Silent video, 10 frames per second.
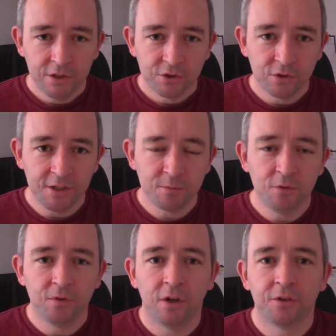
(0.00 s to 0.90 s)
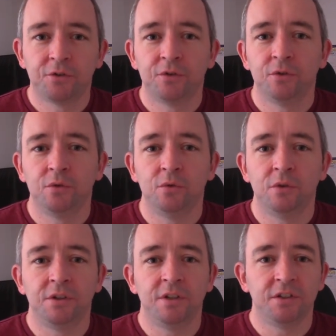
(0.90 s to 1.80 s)
So let's move on
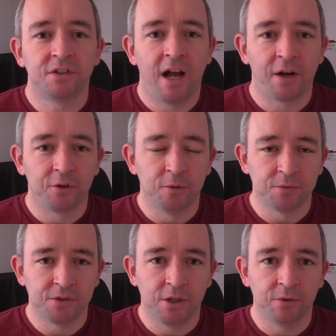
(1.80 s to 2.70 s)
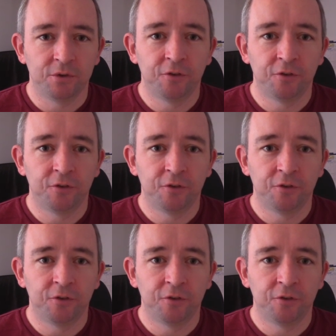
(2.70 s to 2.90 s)
to these acronyms now.